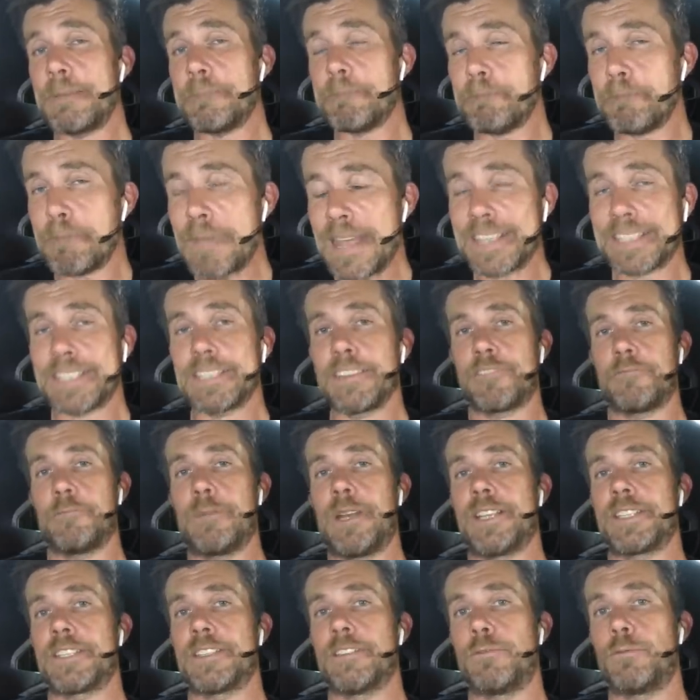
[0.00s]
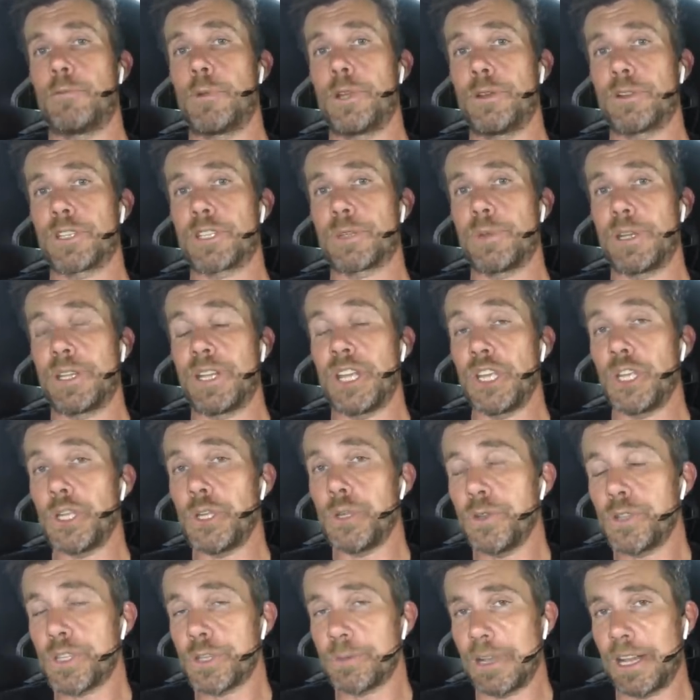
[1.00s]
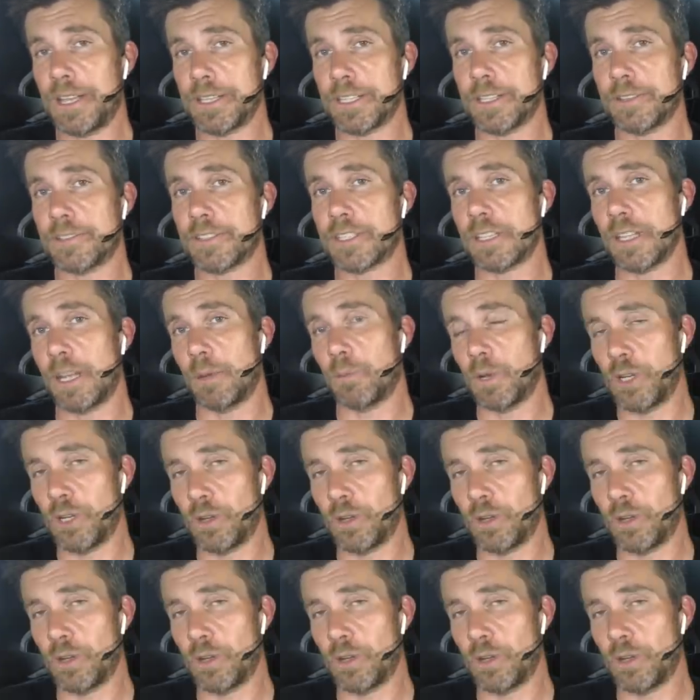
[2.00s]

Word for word: Massive amounts of wheel spin, huge amounts of slip.